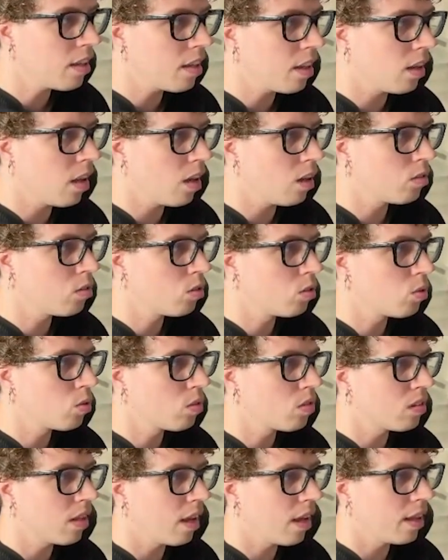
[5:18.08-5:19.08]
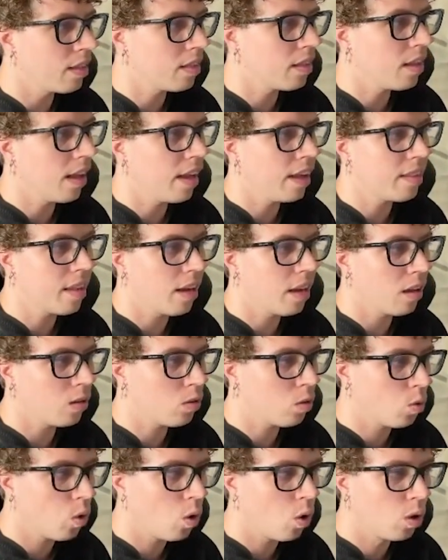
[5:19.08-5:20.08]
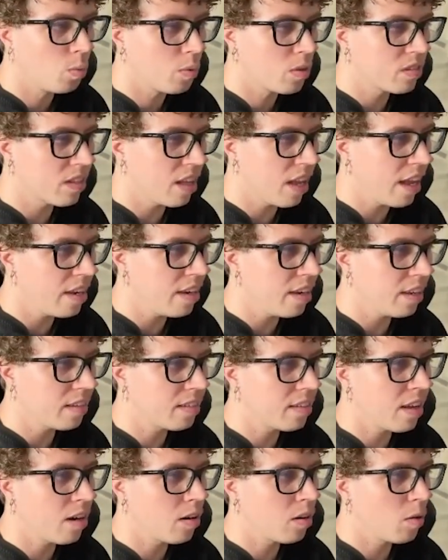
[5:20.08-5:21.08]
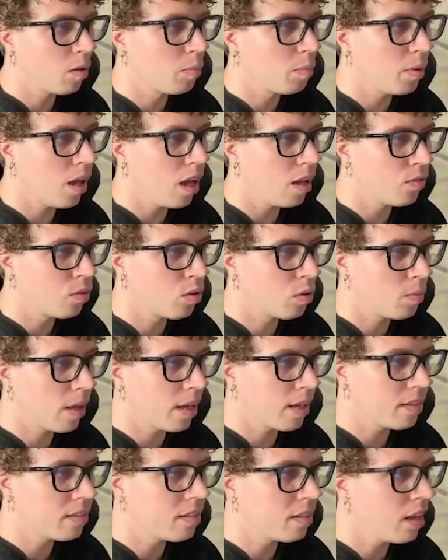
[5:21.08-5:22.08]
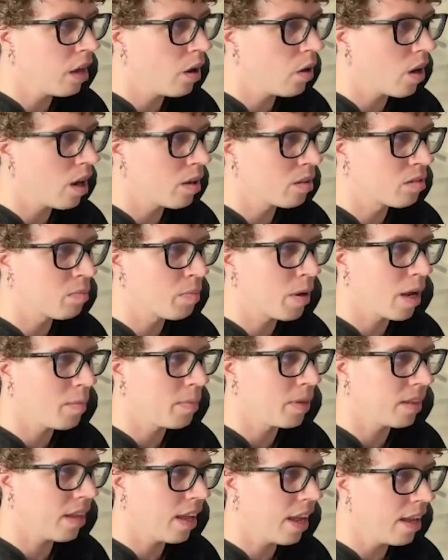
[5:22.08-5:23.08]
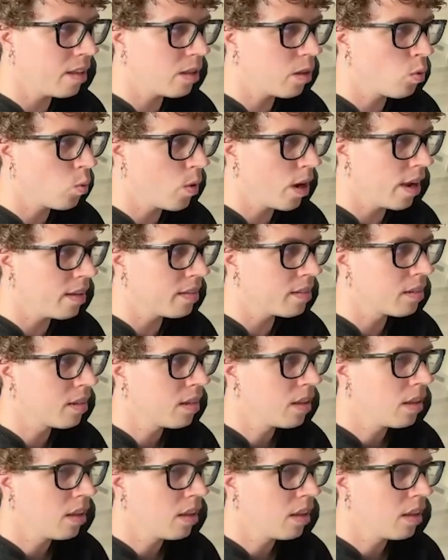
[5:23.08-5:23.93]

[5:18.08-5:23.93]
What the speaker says: allows you to send data to almost any external platform like CRMs, payment gateways,